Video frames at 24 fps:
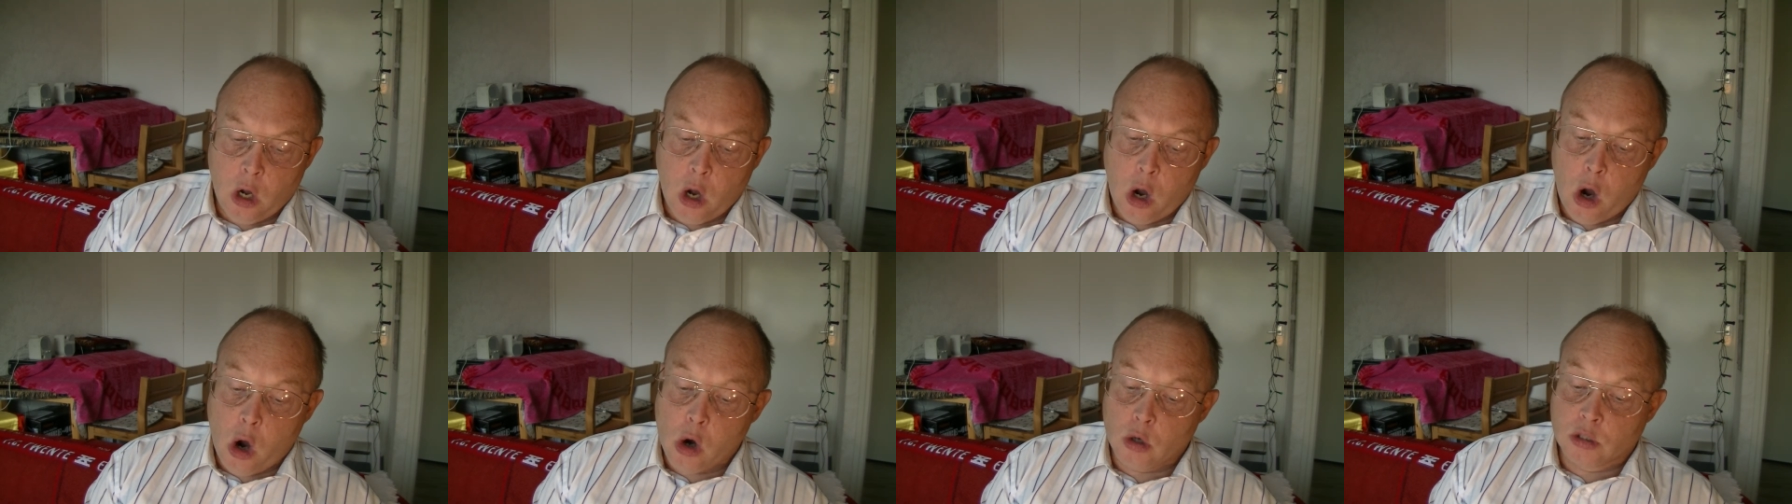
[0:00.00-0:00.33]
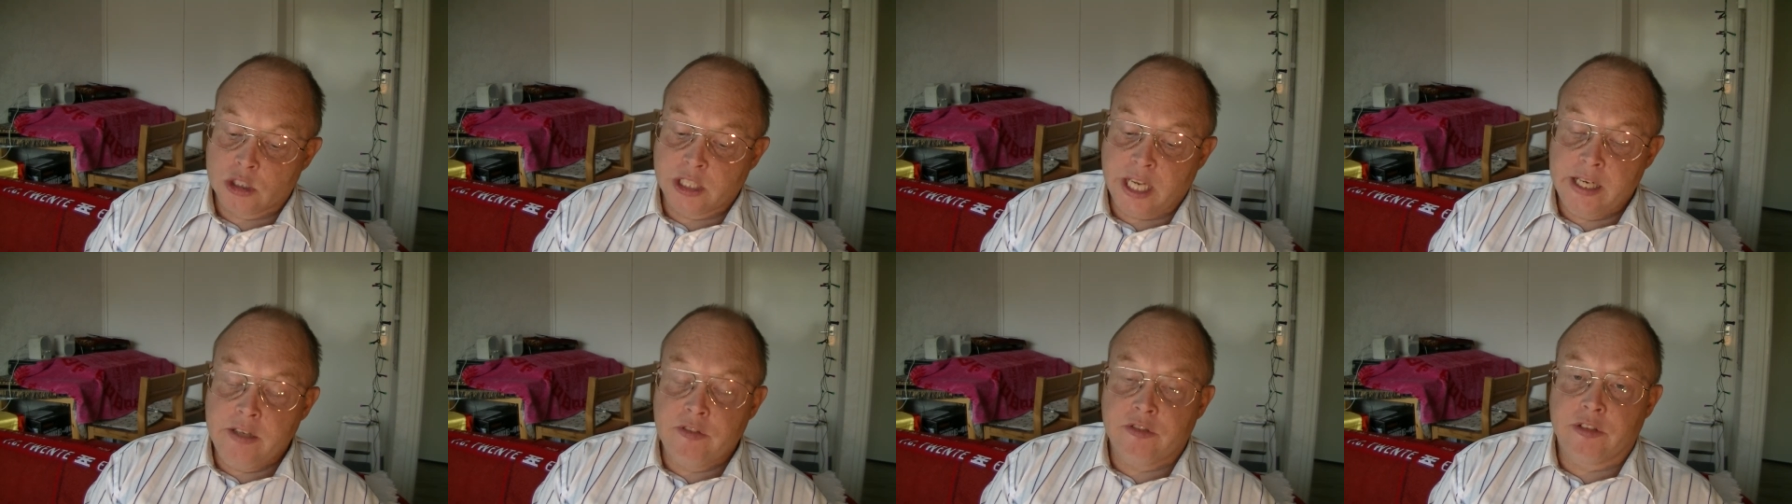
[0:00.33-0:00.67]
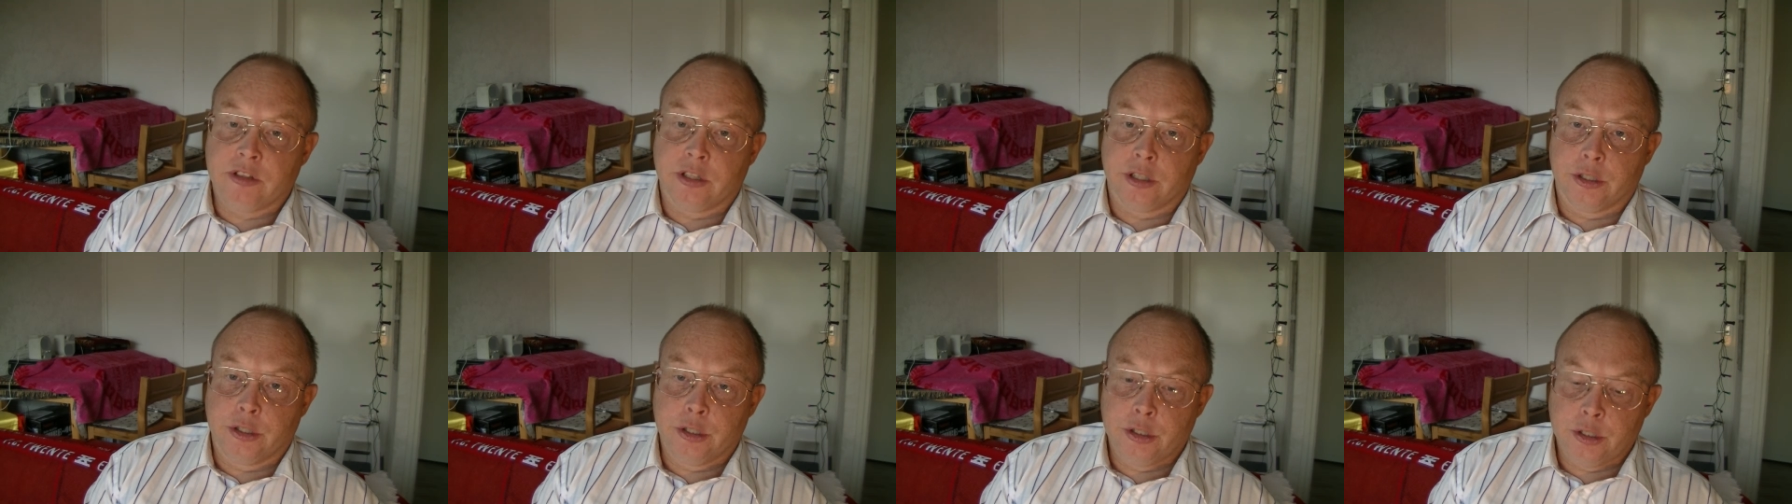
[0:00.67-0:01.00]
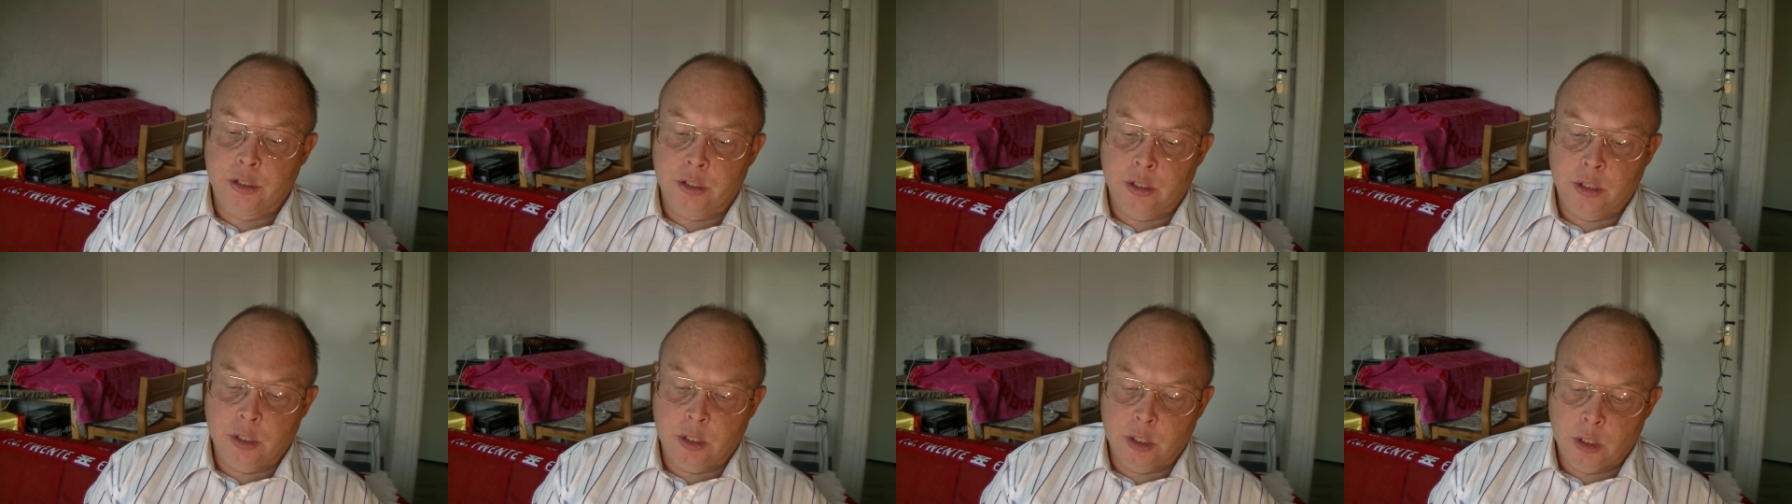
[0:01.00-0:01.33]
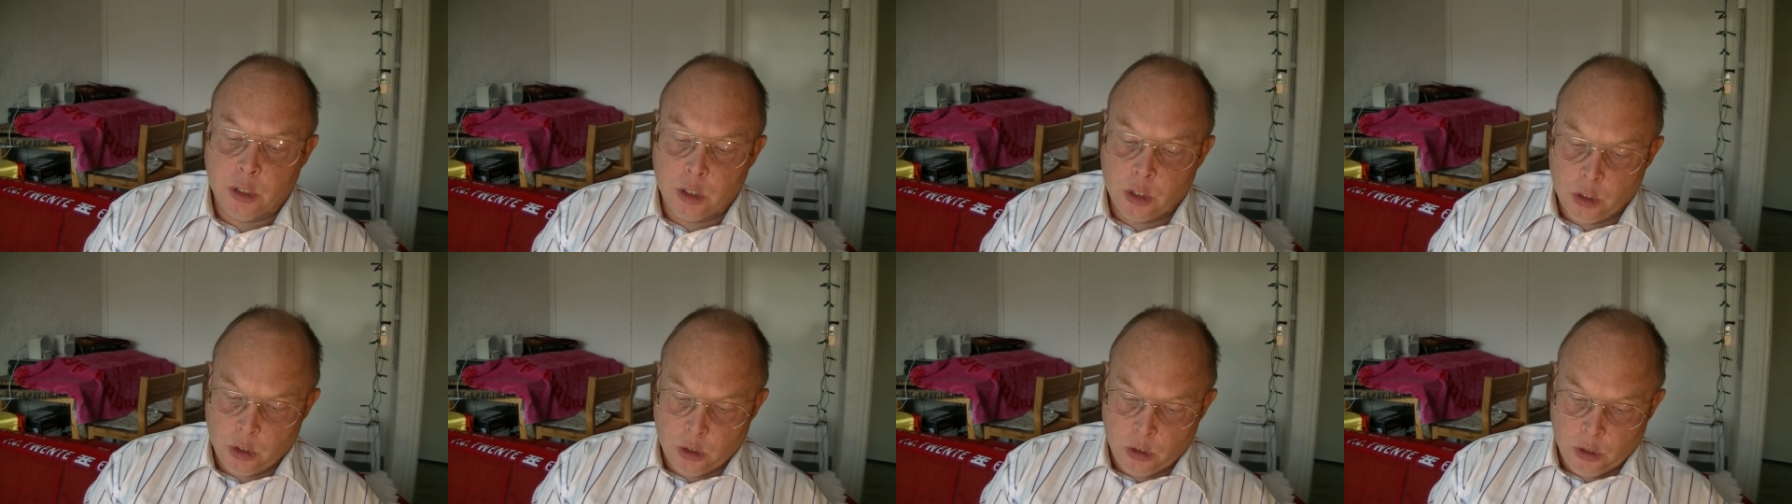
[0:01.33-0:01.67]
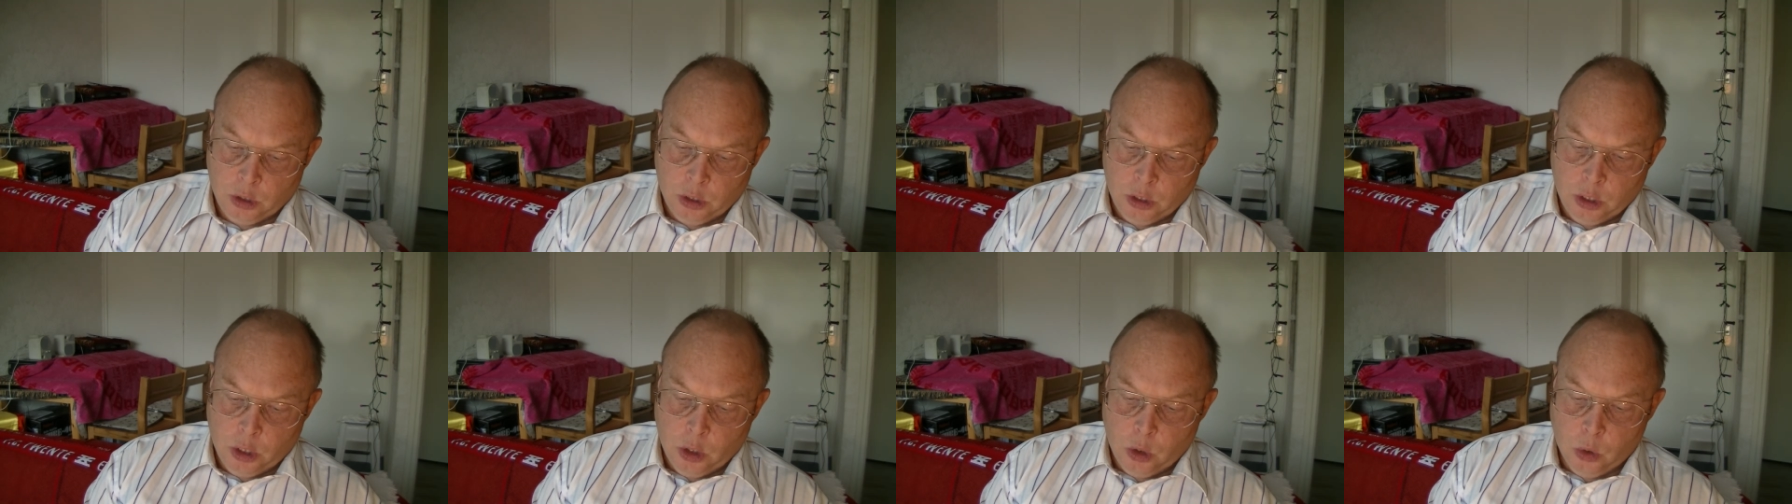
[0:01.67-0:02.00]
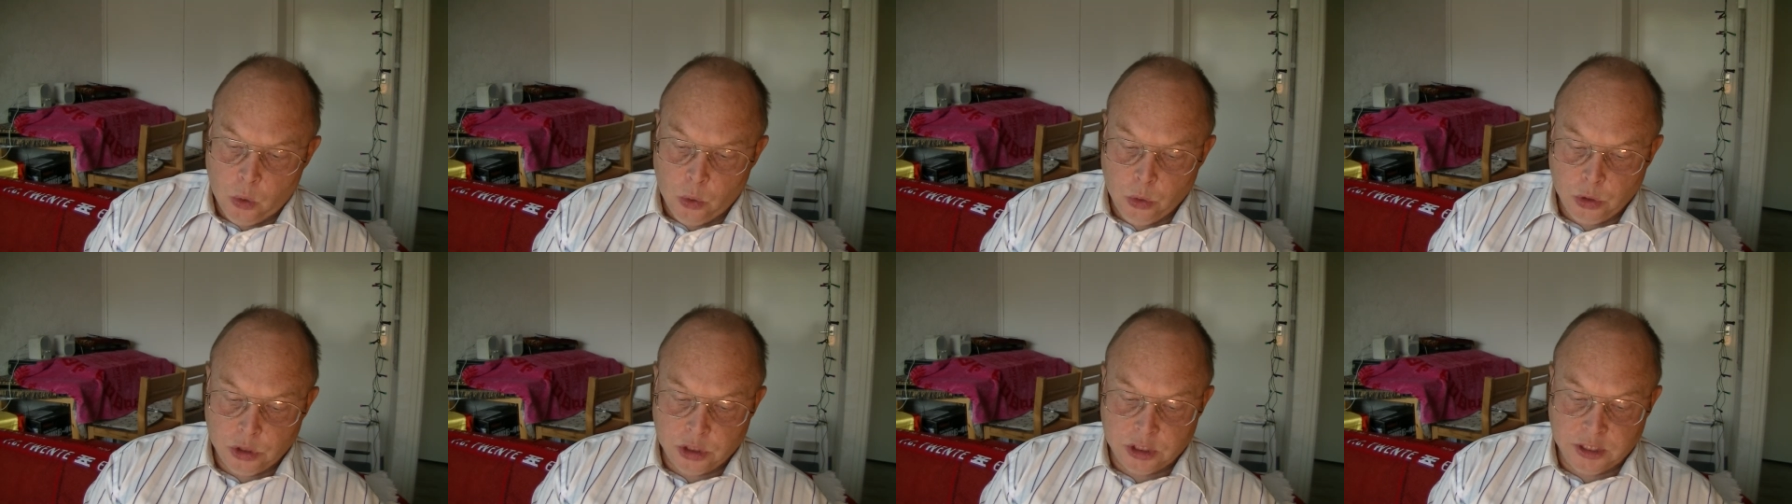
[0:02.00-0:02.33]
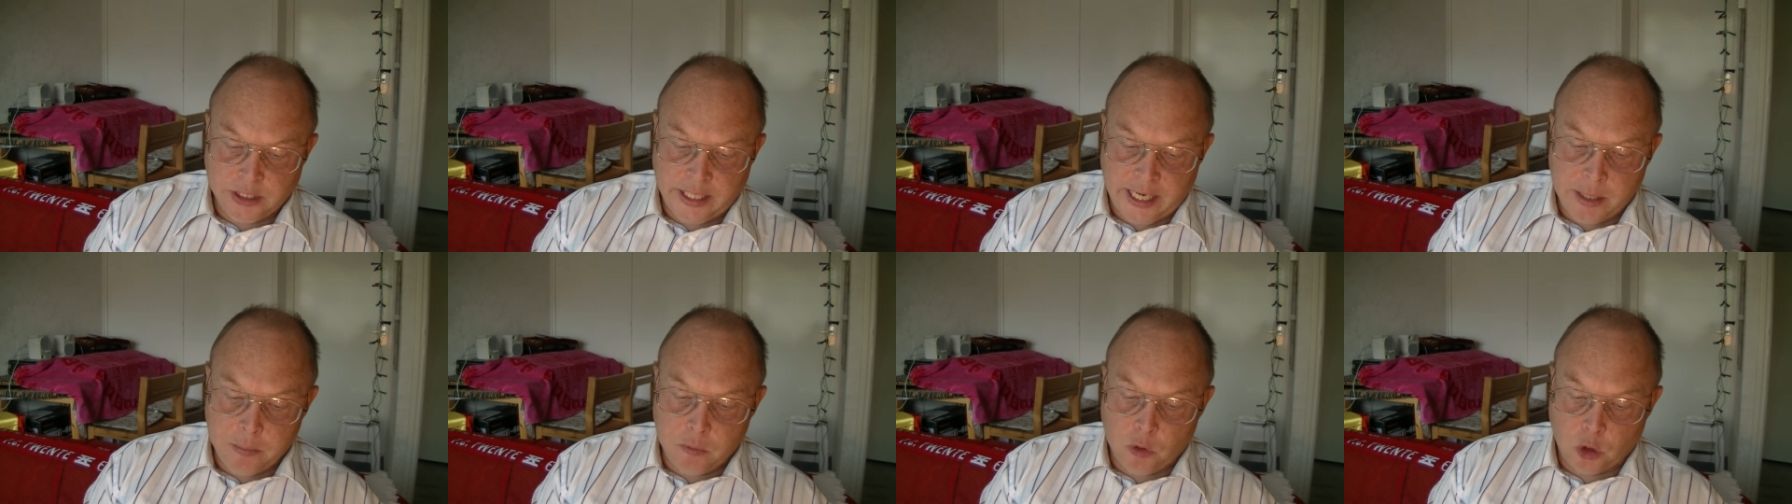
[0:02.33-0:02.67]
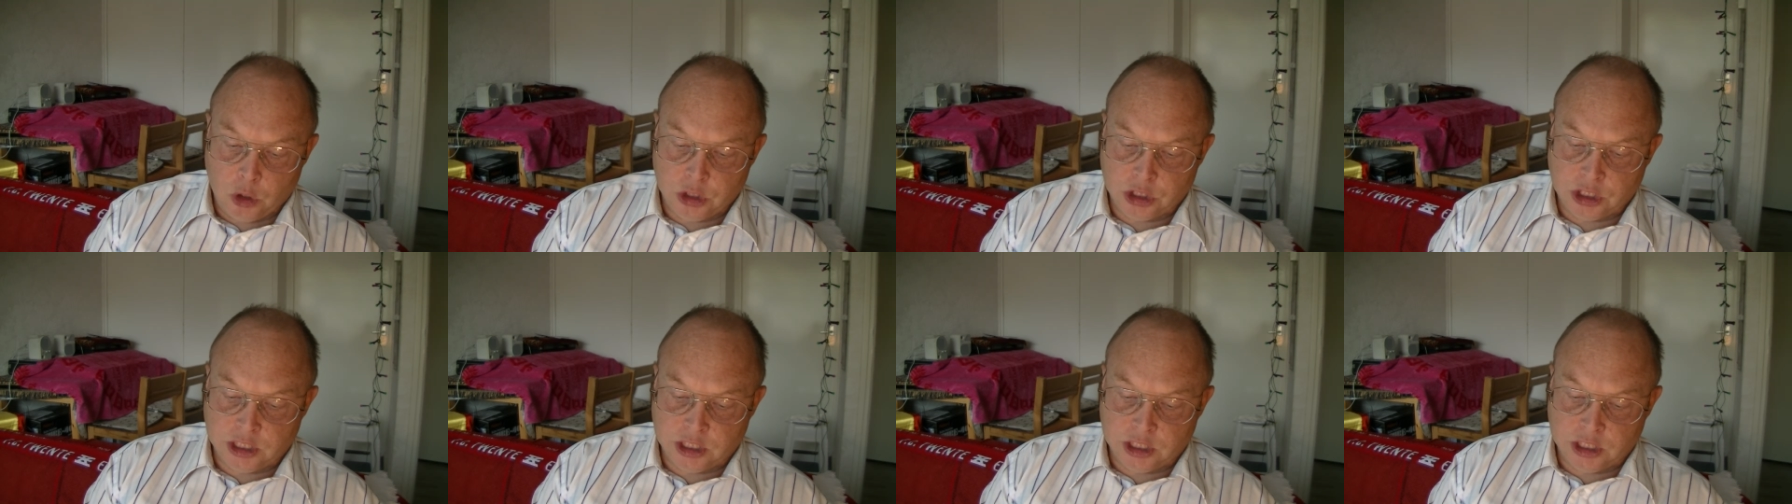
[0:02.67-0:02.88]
Octavian whose name was